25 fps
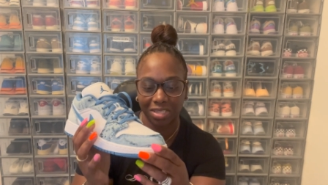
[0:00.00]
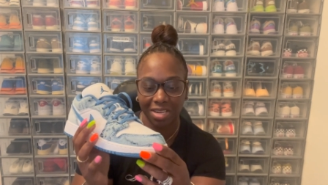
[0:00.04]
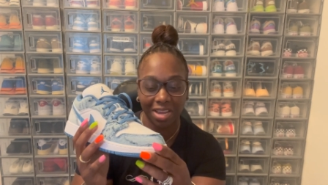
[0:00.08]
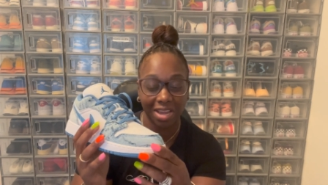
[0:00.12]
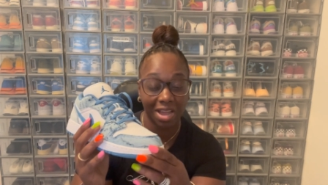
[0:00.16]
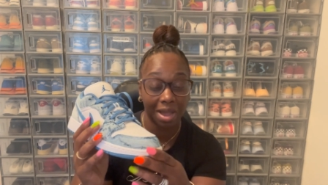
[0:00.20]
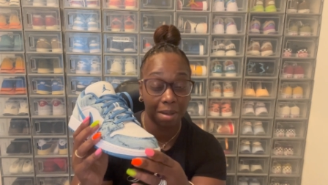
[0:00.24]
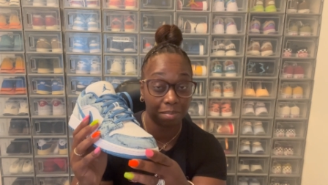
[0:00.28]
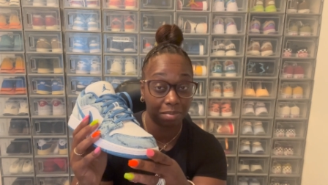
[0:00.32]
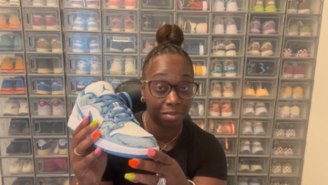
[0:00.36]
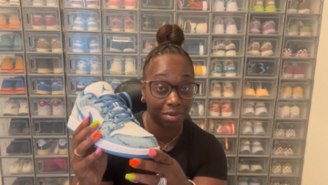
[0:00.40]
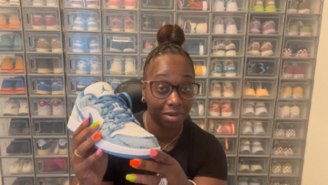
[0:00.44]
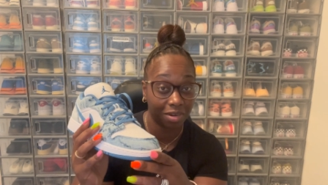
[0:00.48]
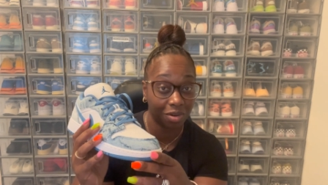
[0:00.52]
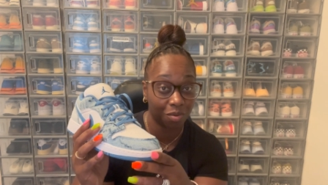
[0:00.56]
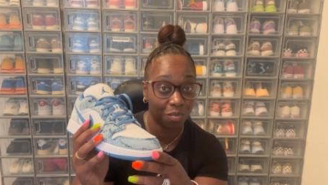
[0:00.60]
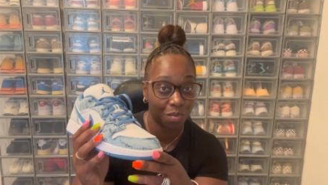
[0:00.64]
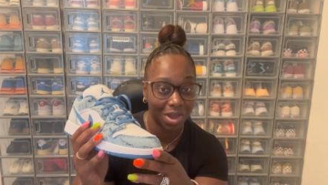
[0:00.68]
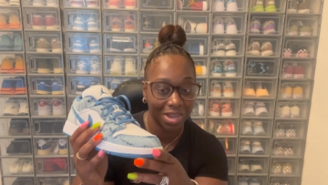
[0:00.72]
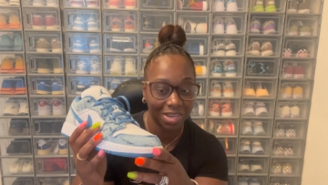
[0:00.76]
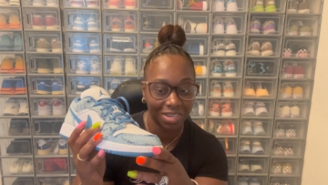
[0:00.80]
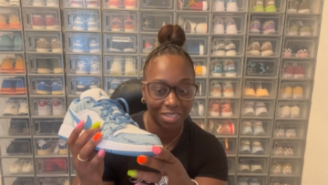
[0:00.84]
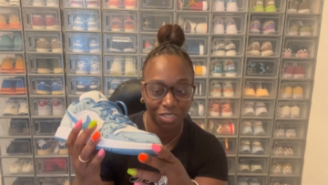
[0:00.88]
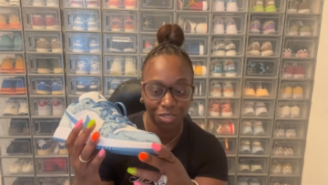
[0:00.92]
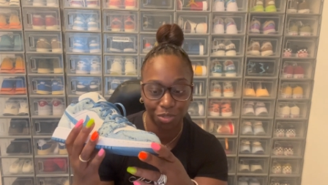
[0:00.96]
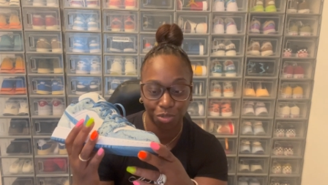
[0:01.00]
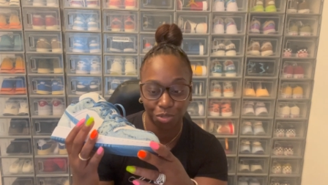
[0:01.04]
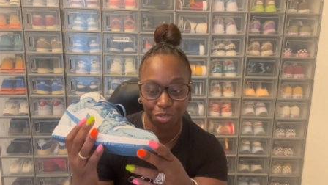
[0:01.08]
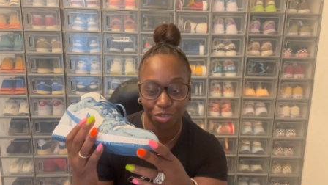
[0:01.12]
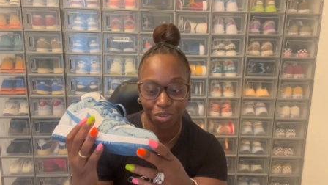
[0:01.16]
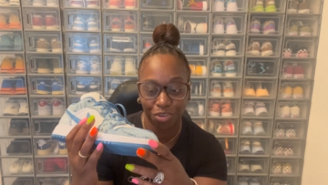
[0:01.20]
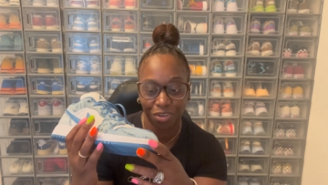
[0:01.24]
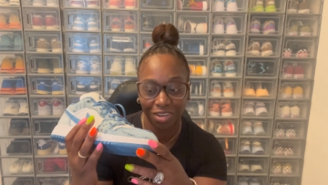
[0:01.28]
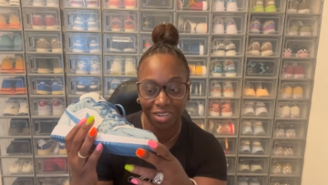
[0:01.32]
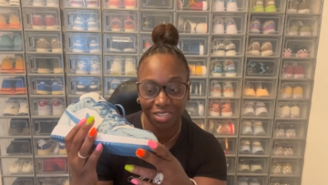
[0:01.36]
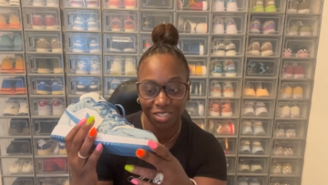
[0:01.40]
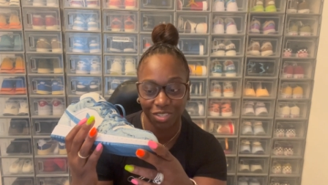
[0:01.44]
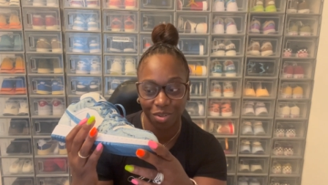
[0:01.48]
I got plenty of white
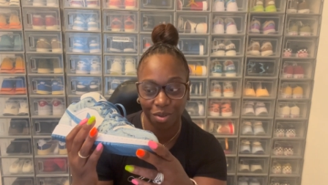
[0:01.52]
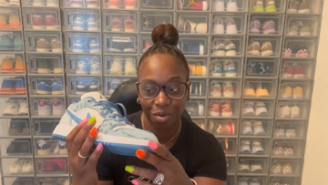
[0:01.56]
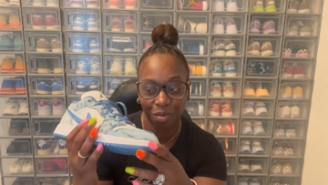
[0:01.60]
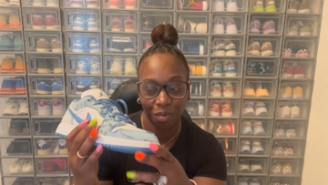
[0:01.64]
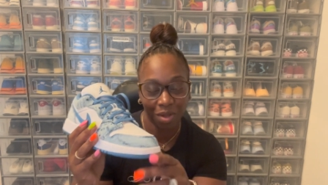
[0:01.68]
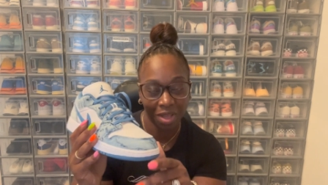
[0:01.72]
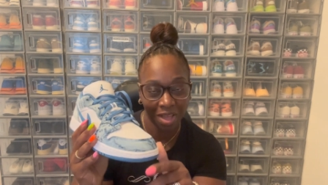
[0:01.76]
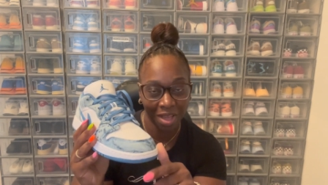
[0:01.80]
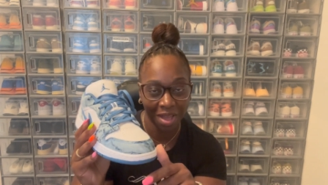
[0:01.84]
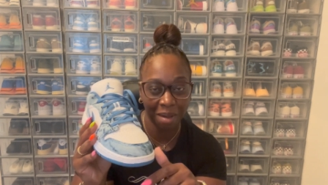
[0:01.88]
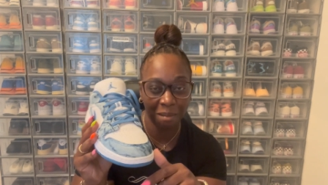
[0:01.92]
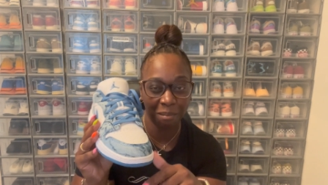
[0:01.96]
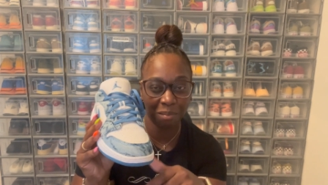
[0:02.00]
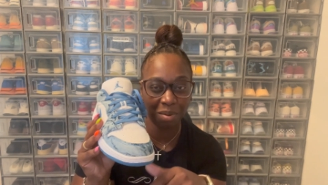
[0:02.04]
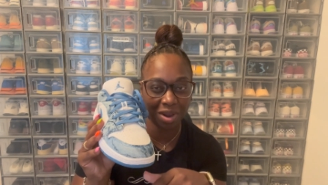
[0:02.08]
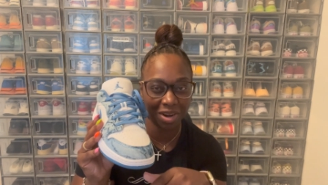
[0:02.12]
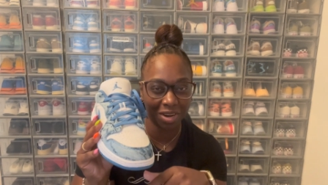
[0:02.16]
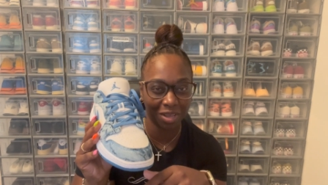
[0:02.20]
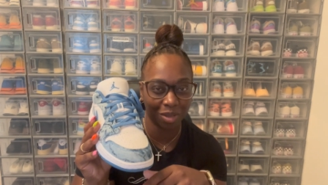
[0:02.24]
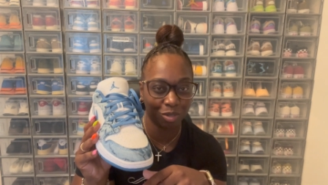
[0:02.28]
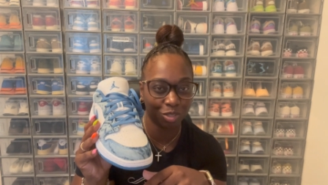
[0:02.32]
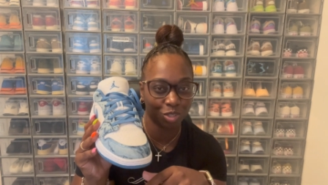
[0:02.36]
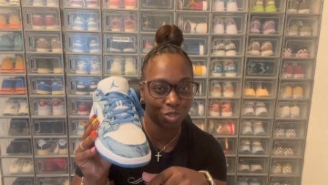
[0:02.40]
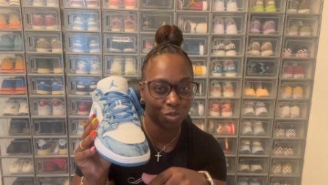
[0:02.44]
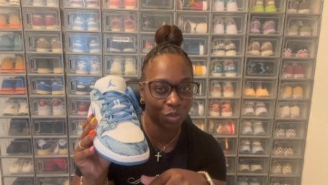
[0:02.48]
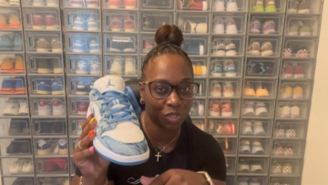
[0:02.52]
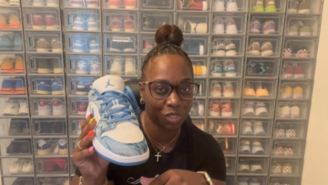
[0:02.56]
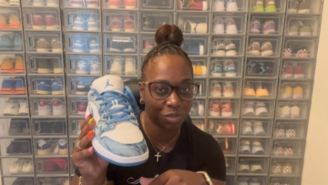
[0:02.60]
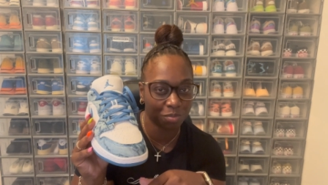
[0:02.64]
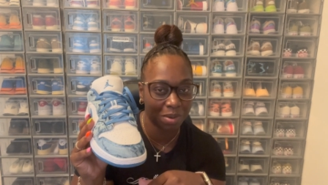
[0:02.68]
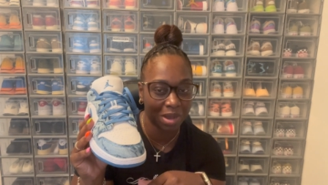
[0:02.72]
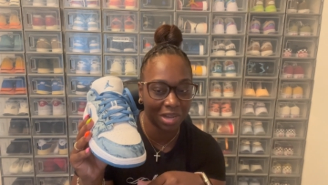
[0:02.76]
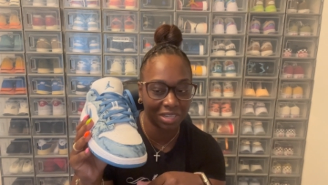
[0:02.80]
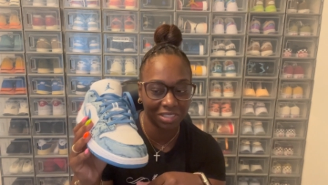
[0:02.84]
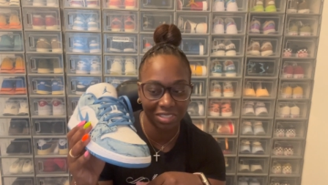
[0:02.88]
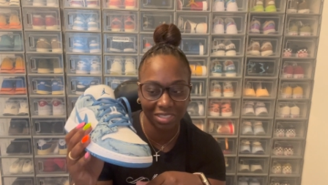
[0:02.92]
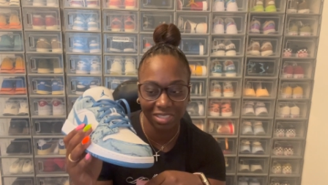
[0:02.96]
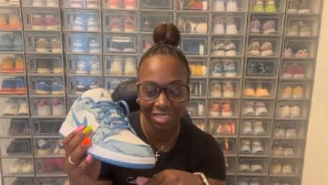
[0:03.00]
shoestrings, so probably gonna switch them
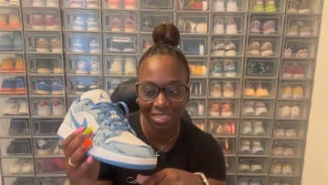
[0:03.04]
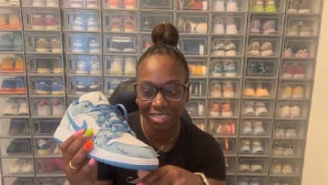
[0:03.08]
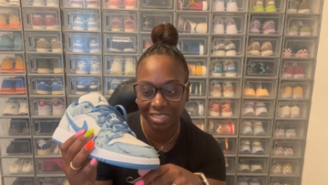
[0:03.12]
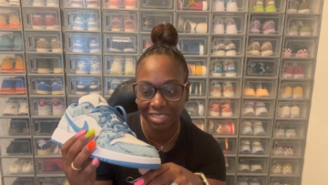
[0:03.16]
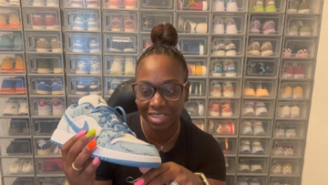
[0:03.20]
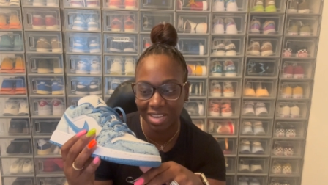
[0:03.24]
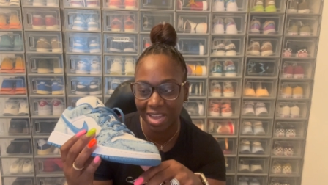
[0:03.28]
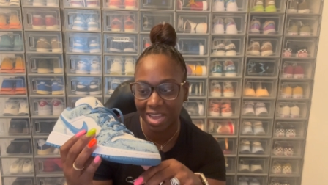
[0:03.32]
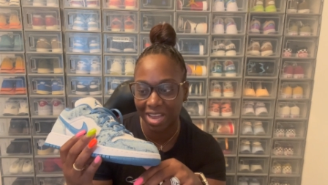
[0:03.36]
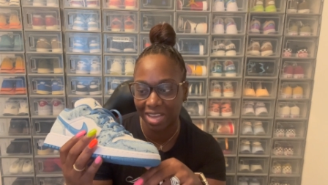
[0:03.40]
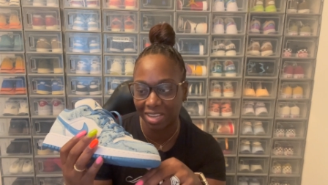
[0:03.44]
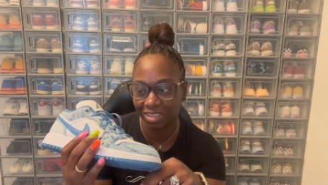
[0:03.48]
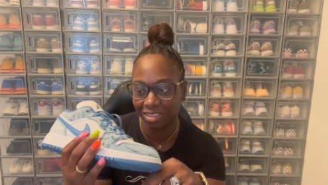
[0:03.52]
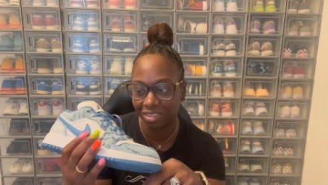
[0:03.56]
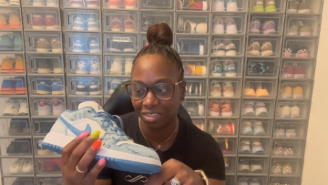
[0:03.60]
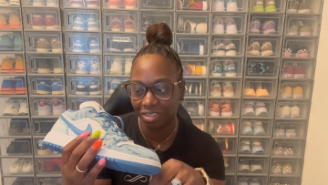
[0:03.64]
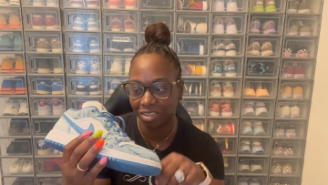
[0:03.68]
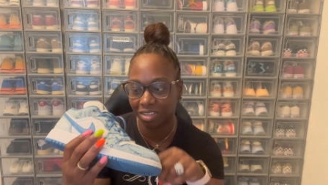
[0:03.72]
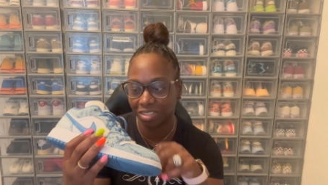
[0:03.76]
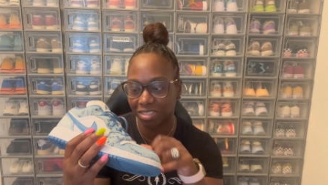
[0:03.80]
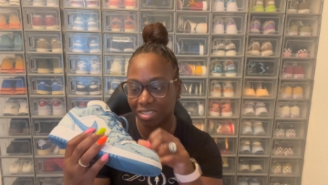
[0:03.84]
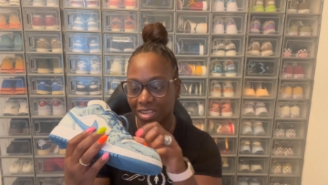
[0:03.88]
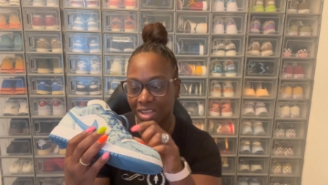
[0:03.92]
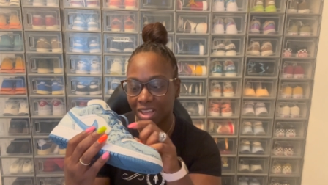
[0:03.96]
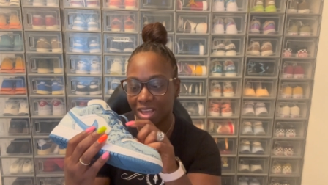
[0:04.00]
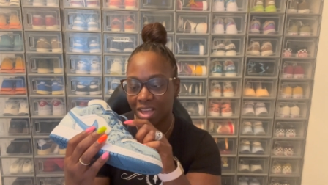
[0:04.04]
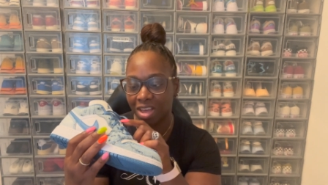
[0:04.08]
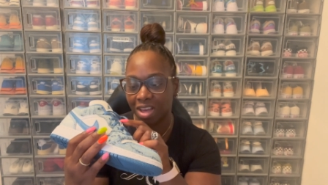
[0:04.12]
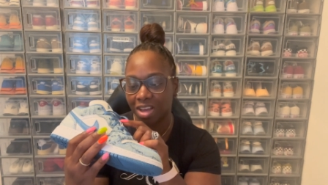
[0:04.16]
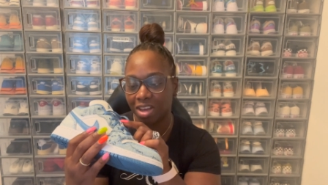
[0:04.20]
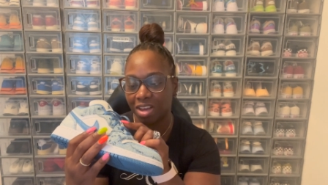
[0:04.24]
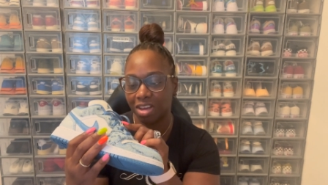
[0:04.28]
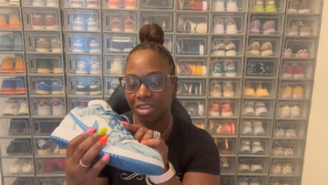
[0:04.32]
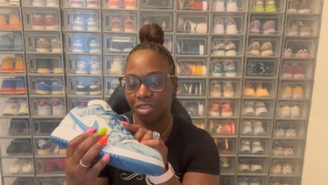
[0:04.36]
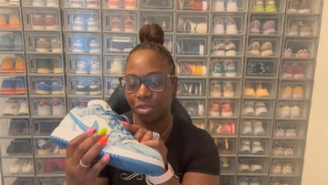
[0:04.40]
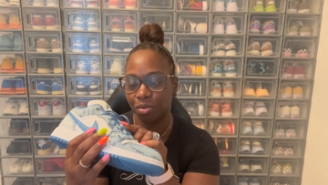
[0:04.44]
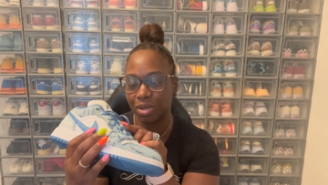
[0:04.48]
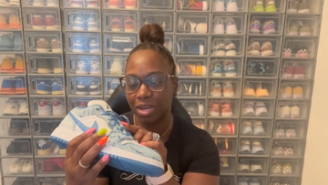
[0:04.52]
out just to see how it looks.
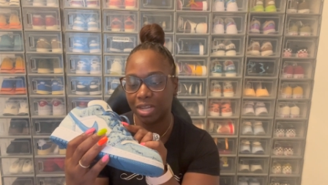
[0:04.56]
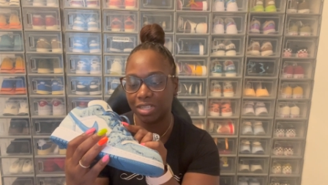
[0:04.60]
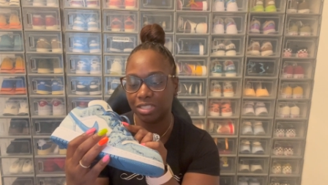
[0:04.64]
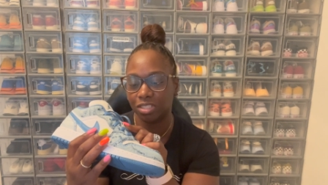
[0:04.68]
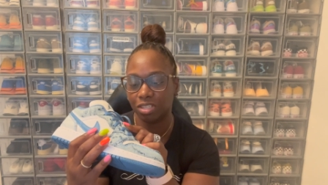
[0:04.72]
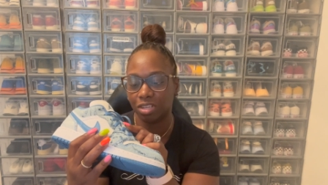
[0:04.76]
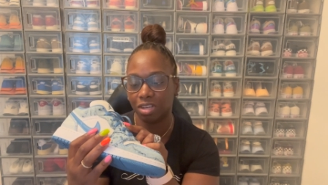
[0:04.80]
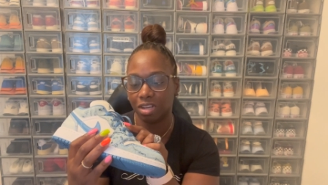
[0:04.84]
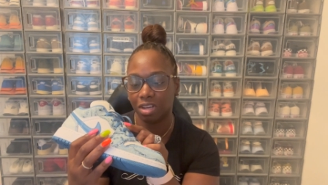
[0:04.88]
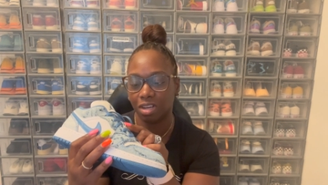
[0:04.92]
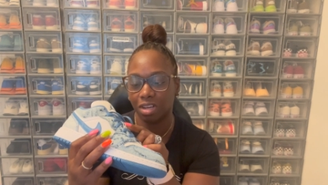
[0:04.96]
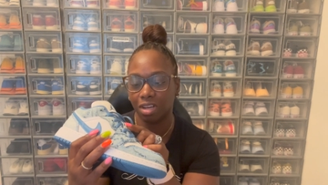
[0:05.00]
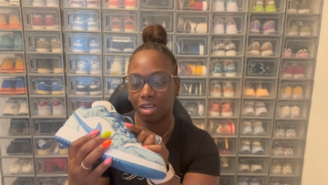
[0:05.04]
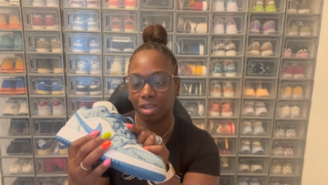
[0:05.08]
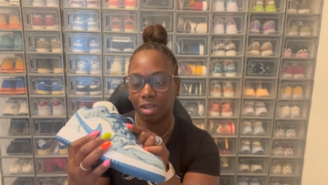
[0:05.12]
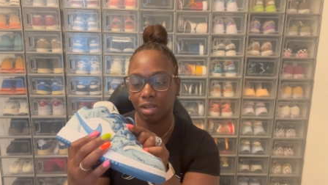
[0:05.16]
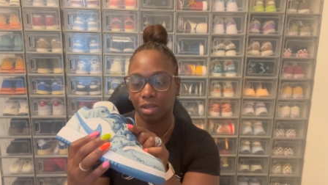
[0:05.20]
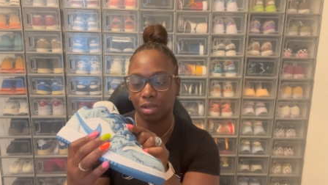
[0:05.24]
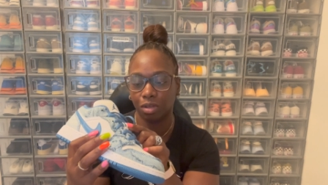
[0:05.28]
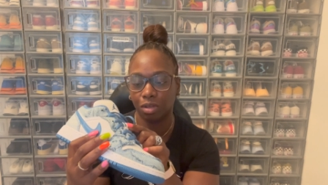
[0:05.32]
Uh, you got your uh,